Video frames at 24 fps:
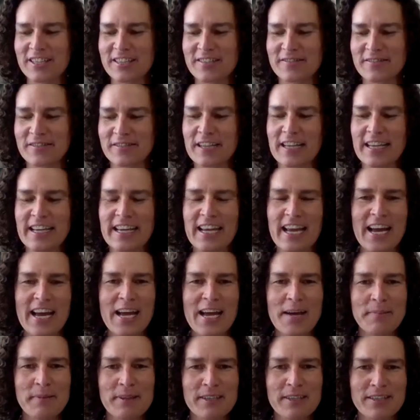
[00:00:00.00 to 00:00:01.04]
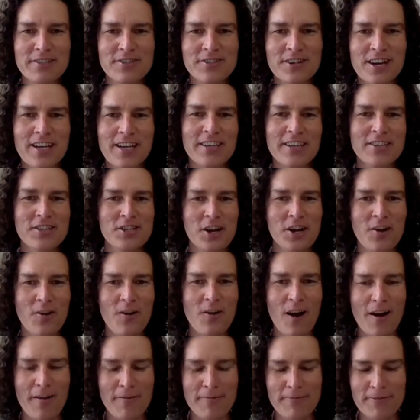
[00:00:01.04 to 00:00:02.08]
because we're like, yeah, Emmett's trying to
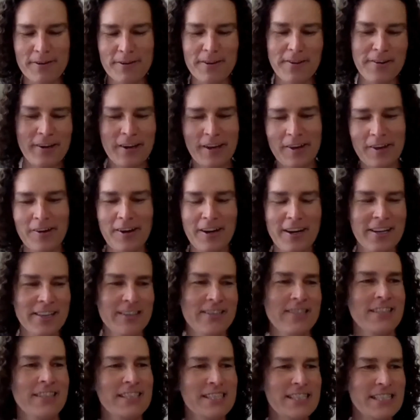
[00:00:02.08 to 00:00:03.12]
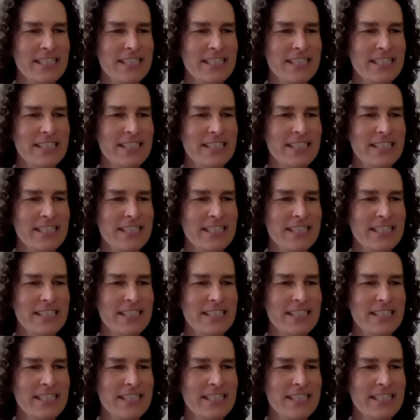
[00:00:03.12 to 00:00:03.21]
show off for you, Hillary, because he